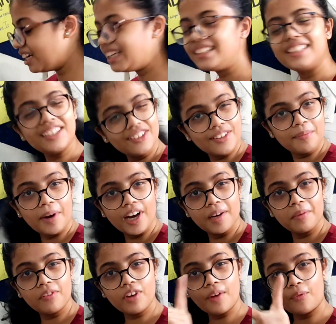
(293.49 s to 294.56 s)
It did
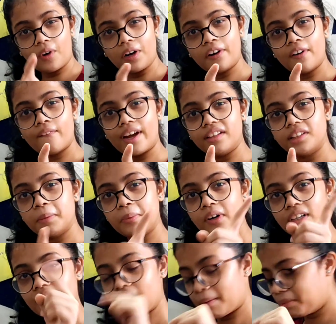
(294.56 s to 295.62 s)
remind me. If you have already read the
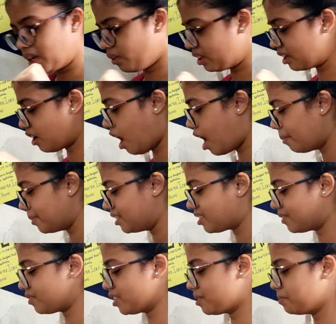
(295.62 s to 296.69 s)
book, let me know in the comments
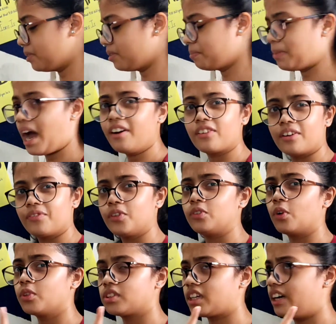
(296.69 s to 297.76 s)
if this big bag gives
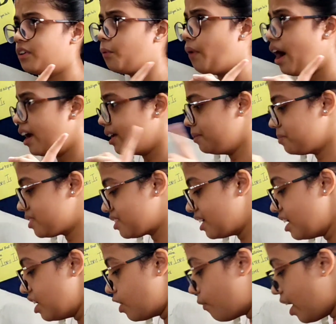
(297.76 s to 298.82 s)
you those kind of vibes.
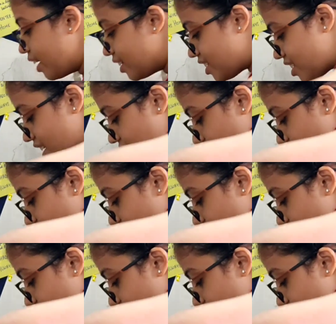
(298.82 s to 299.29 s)
Right,